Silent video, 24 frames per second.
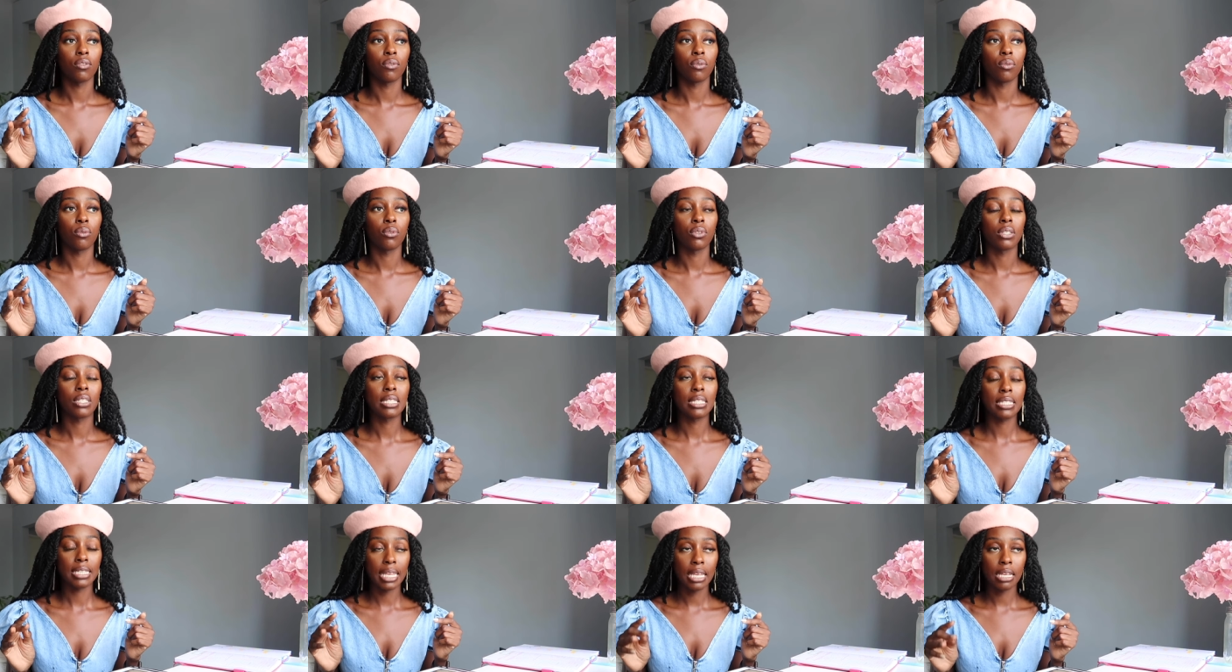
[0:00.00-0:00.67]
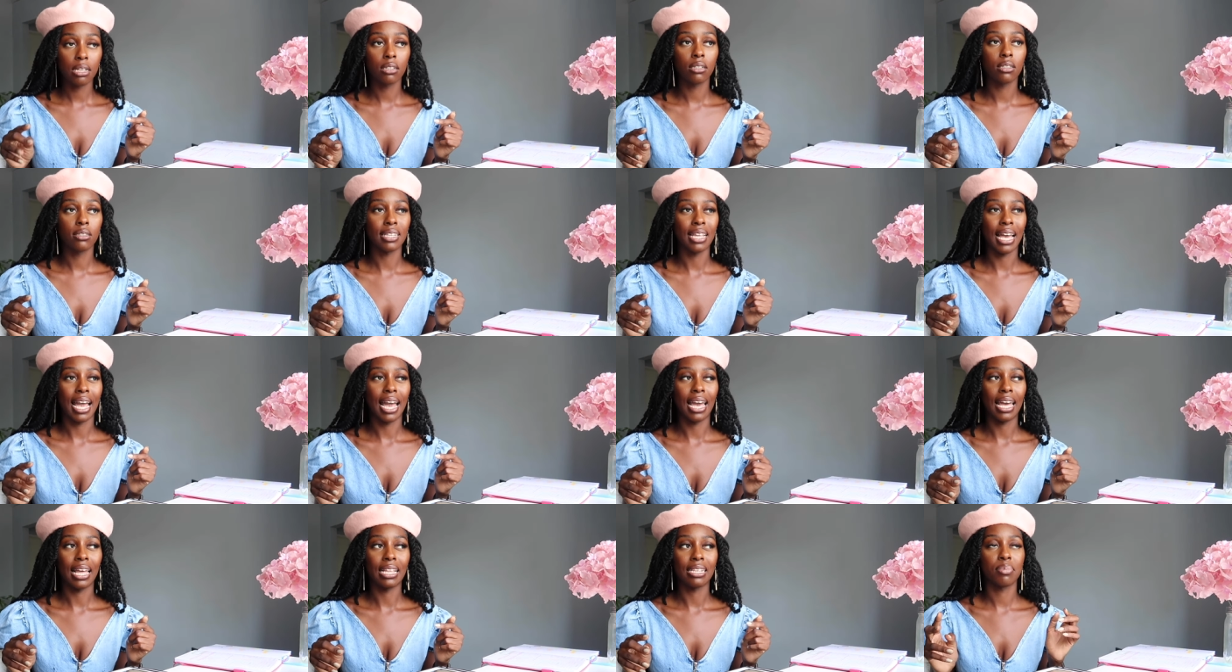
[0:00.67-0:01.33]
skilled
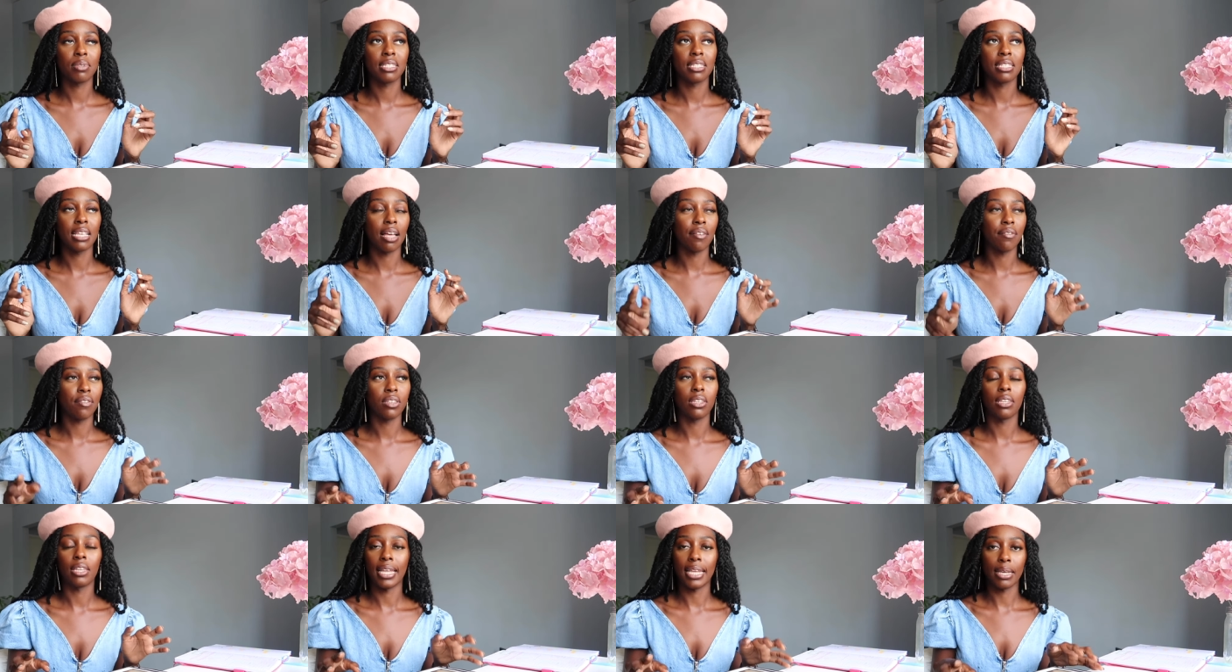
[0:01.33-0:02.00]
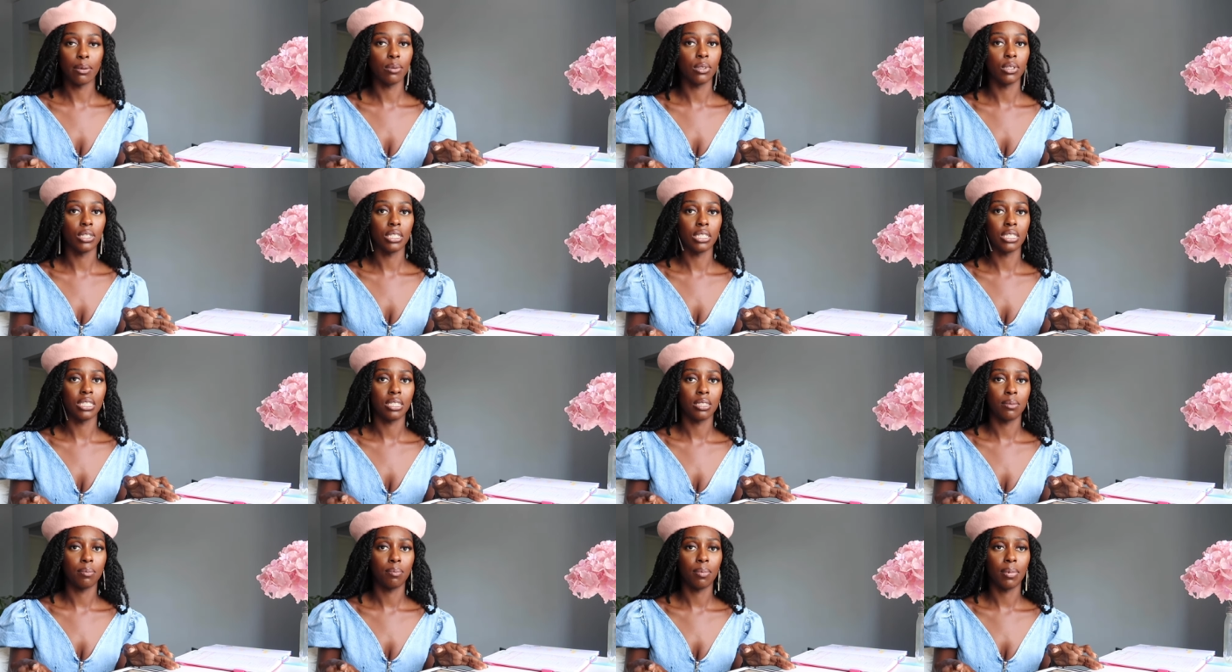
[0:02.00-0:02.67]
at seven
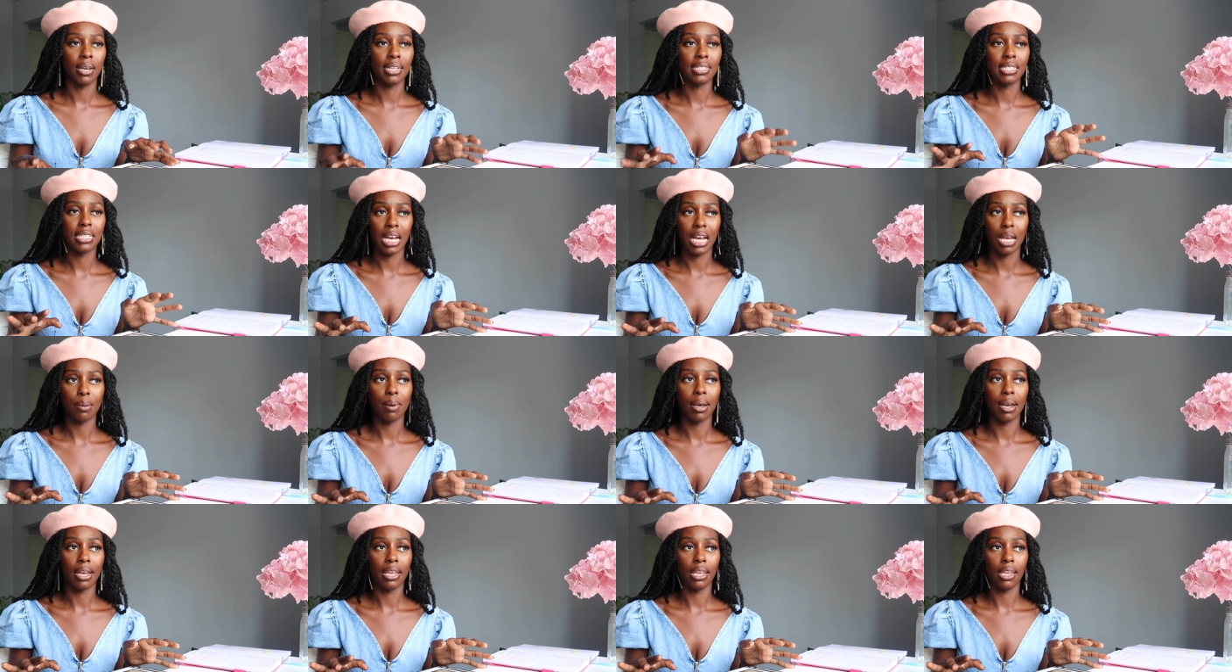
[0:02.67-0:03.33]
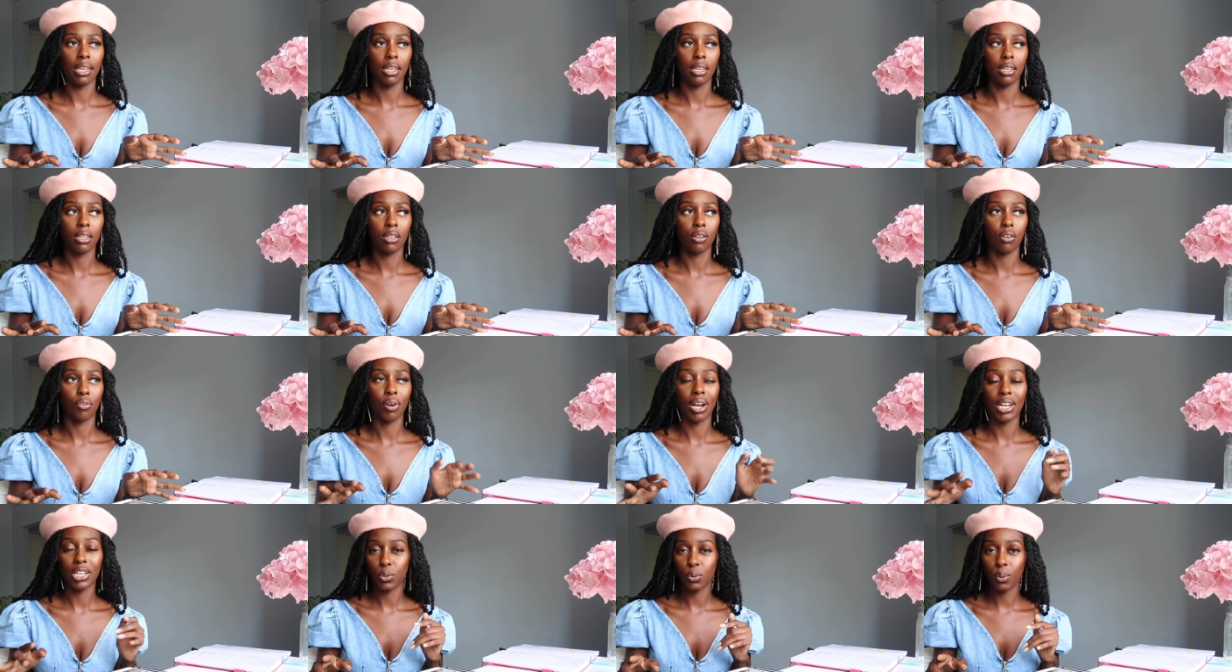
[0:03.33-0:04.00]
languages by the time I
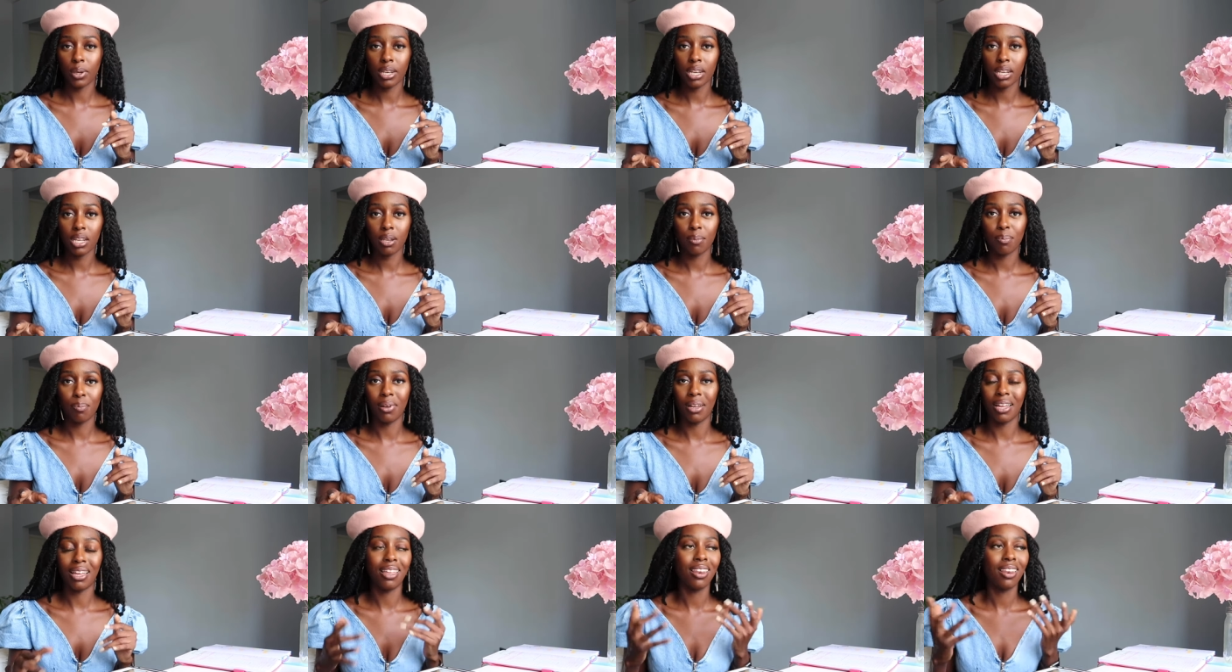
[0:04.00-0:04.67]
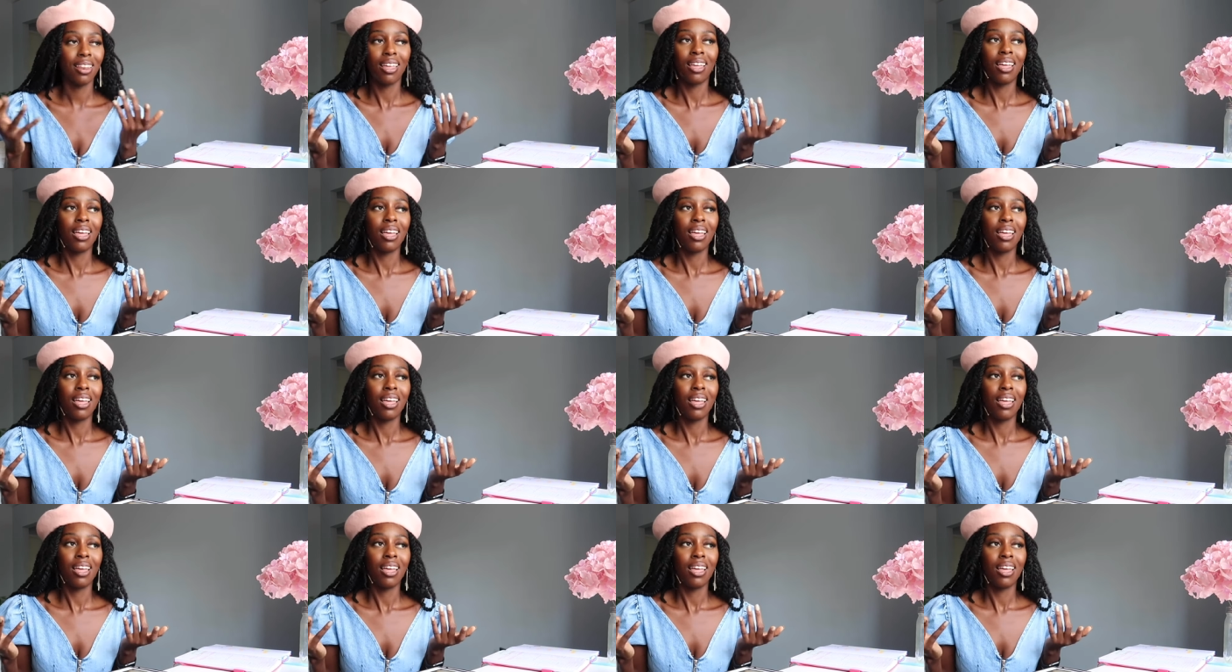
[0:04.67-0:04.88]
graduated, but